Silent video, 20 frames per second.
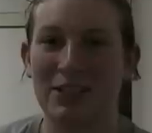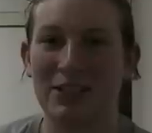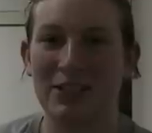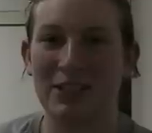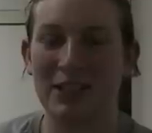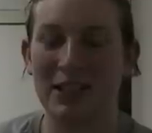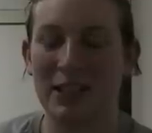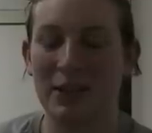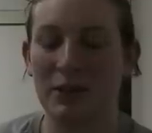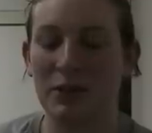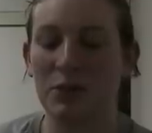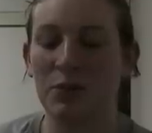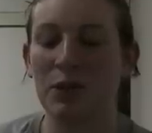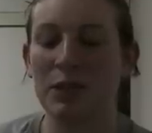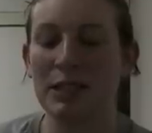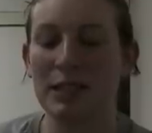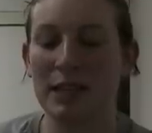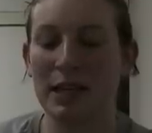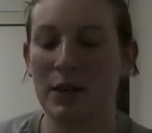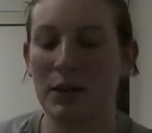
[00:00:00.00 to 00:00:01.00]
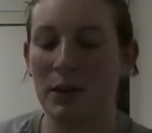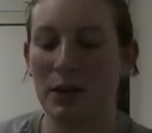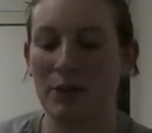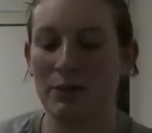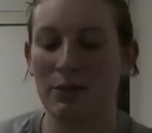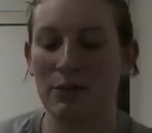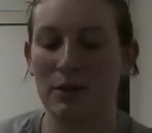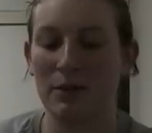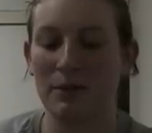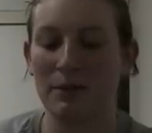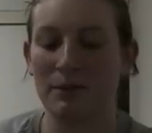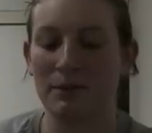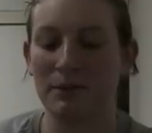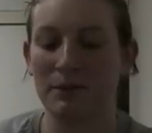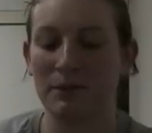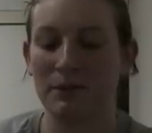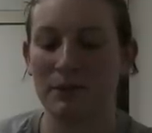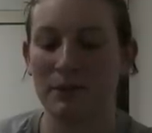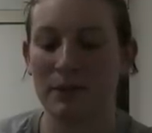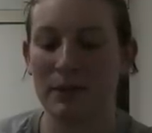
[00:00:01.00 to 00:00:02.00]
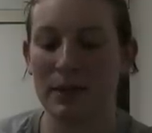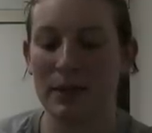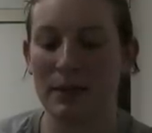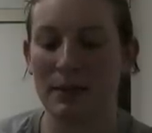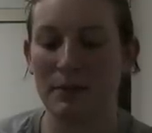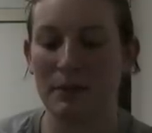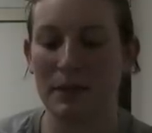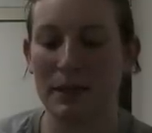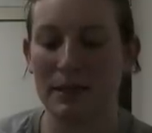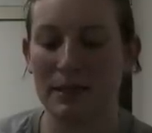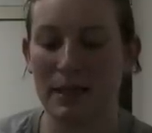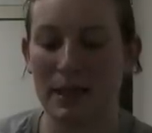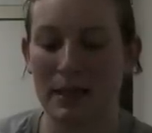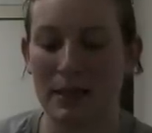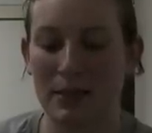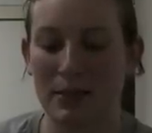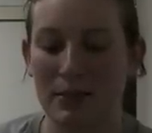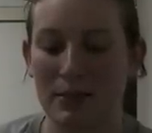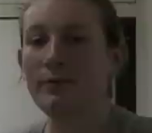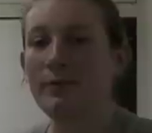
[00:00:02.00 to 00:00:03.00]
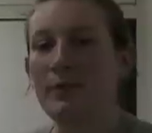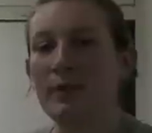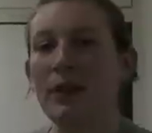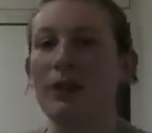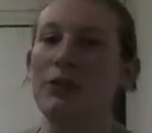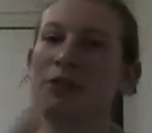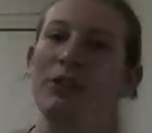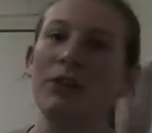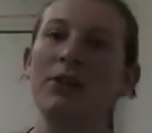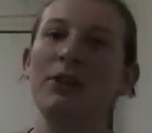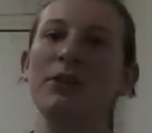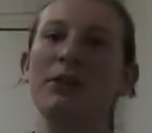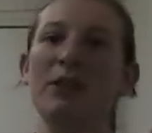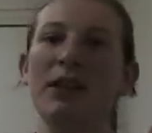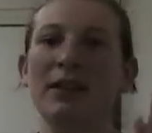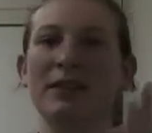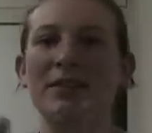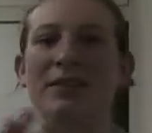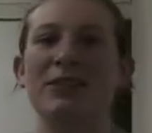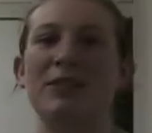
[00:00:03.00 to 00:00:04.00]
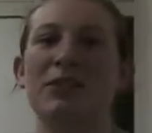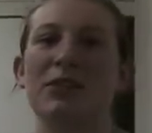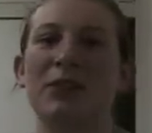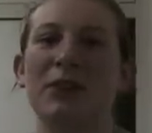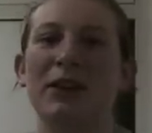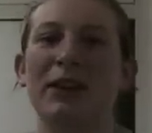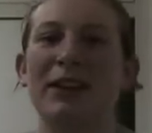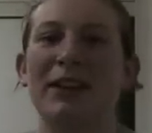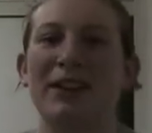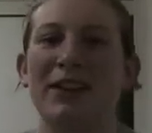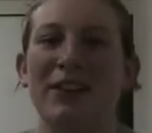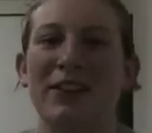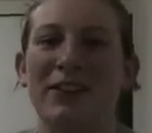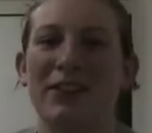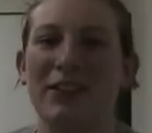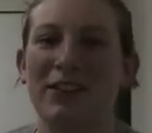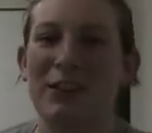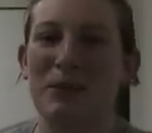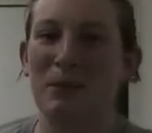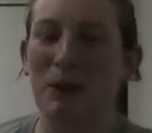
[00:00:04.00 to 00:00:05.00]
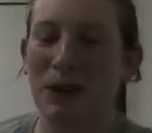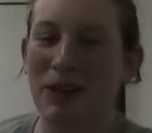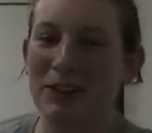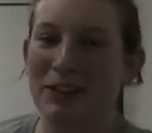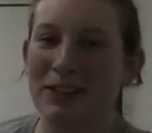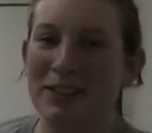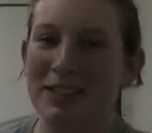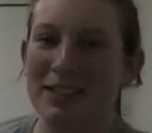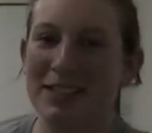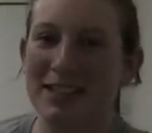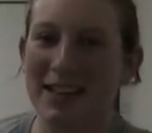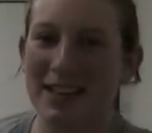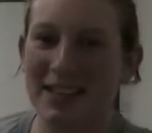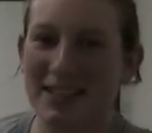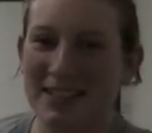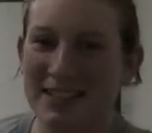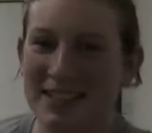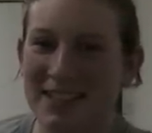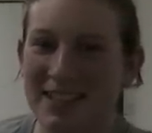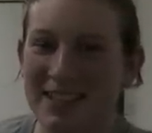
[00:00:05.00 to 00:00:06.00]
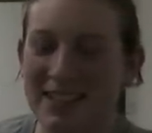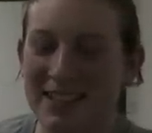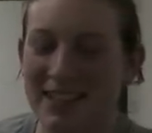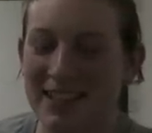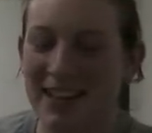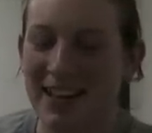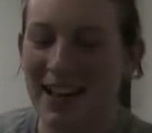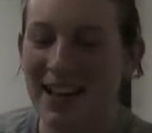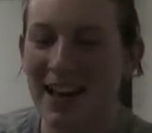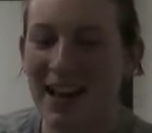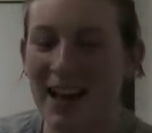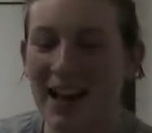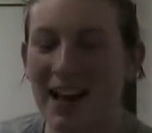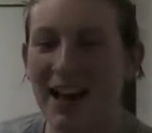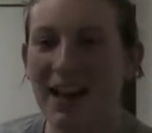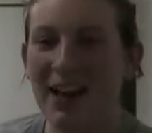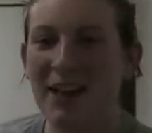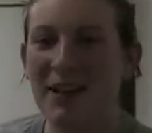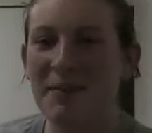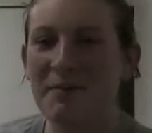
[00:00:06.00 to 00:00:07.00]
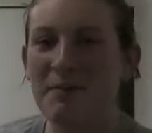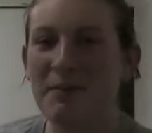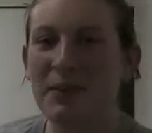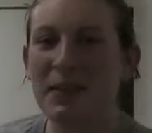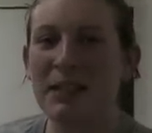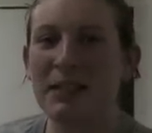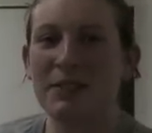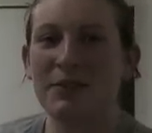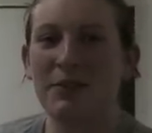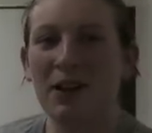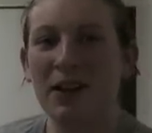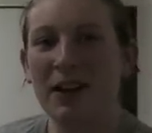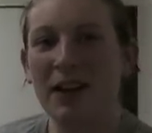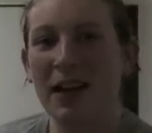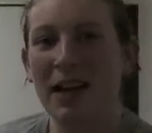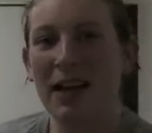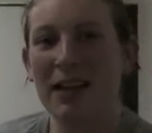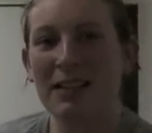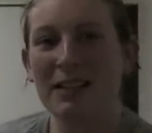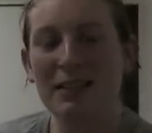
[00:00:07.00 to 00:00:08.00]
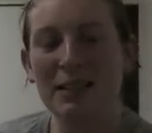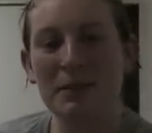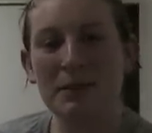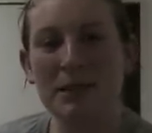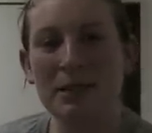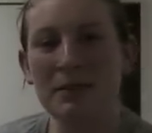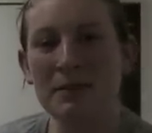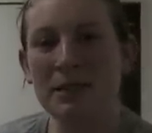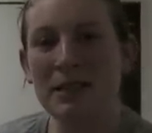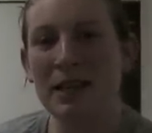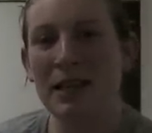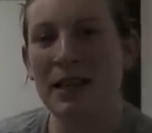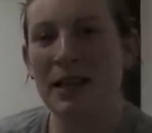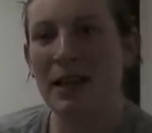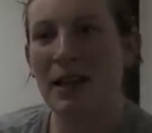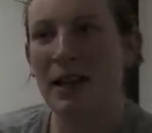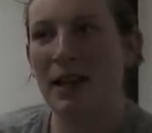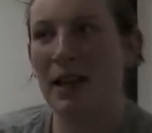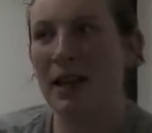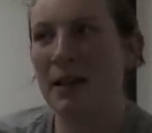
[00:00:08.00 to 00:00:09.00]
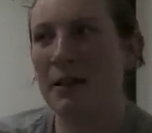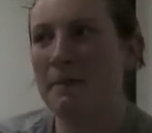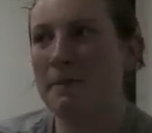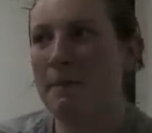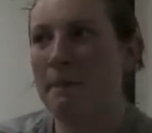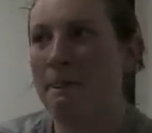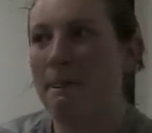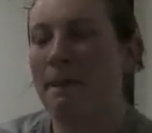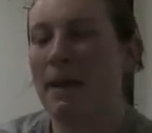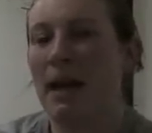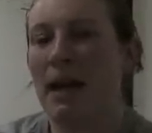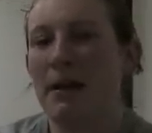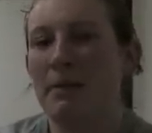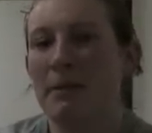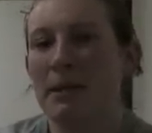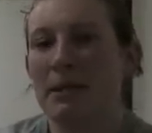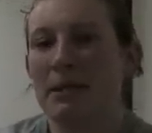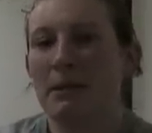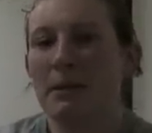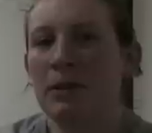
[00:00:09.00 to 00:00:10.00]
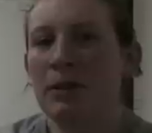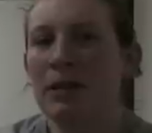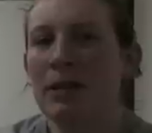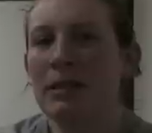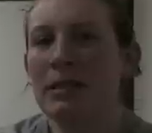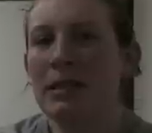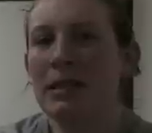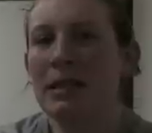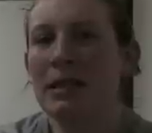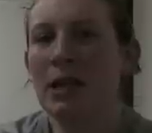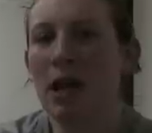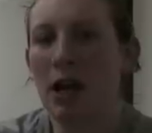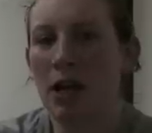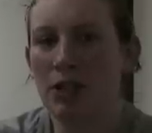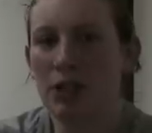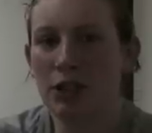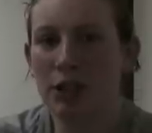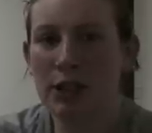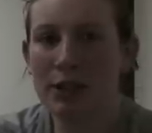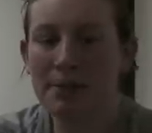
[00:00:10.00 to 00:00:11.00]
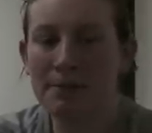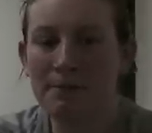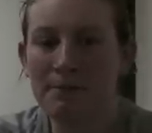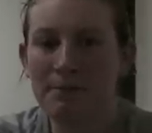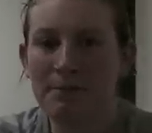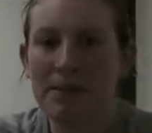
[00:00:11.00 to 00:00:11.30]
13. I was 1 day away from my cycle. So that's the story of the pregnancy tests. As far as symptoms, I'm experiencing nausea.